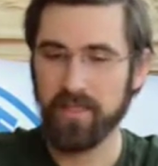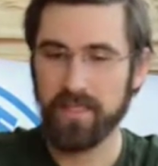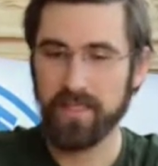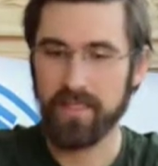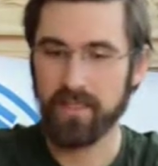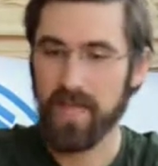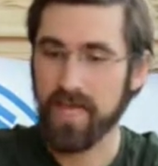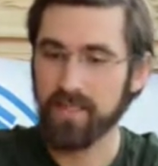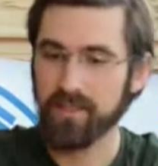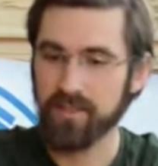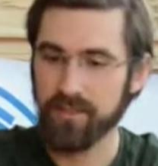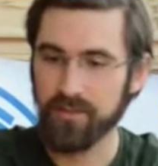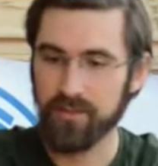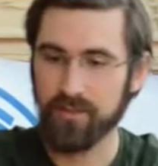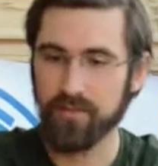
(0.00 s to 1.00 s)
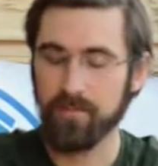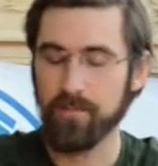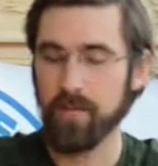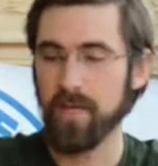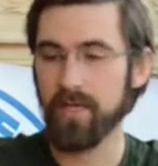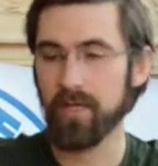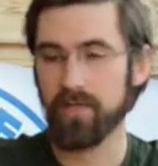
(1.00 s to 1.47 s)
Last year,
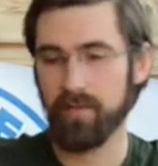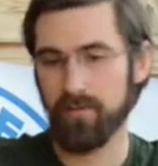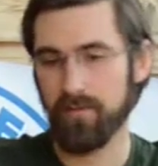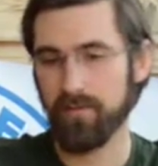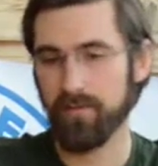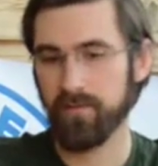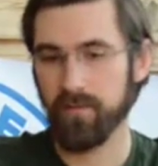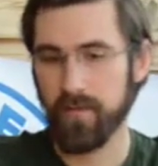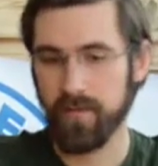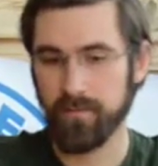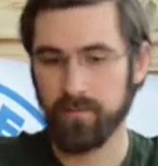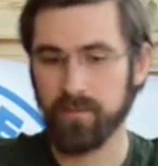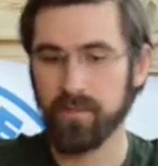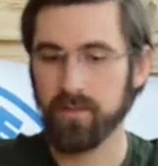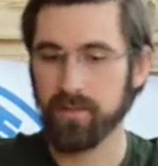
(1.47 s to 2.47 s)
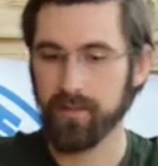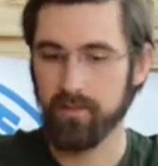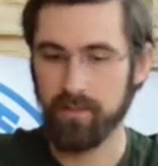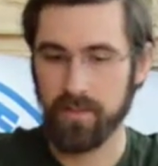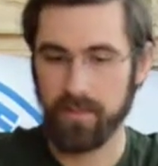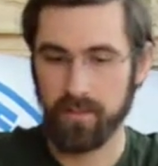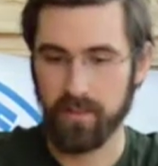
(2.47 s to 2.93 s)
Mike framed
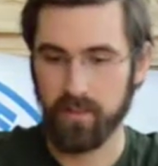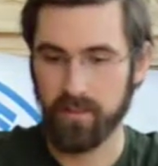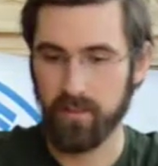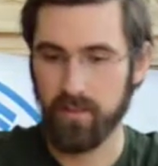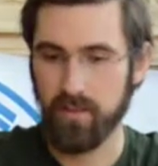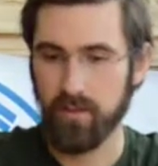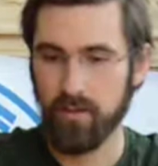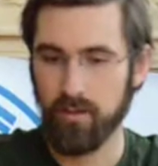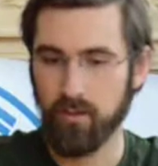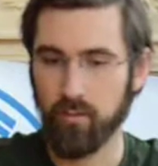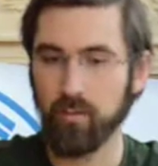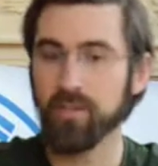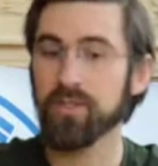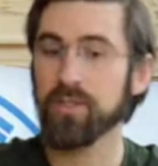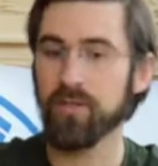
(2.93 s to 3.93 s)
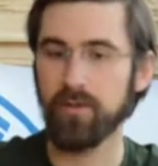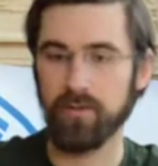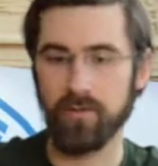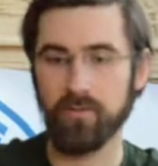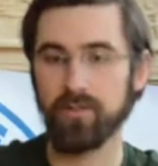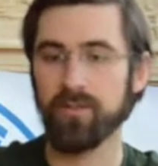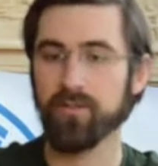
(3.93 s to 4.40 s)
to me, which
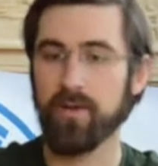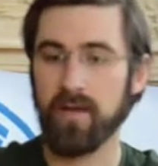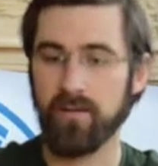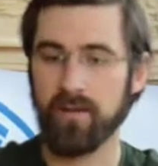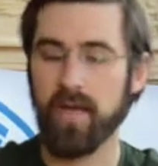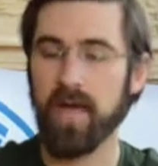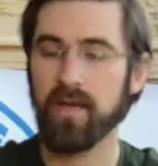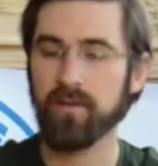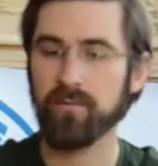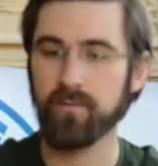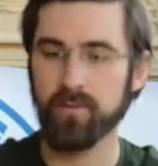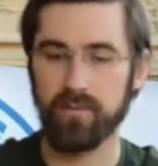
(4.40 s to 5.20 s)
charity would you rather have?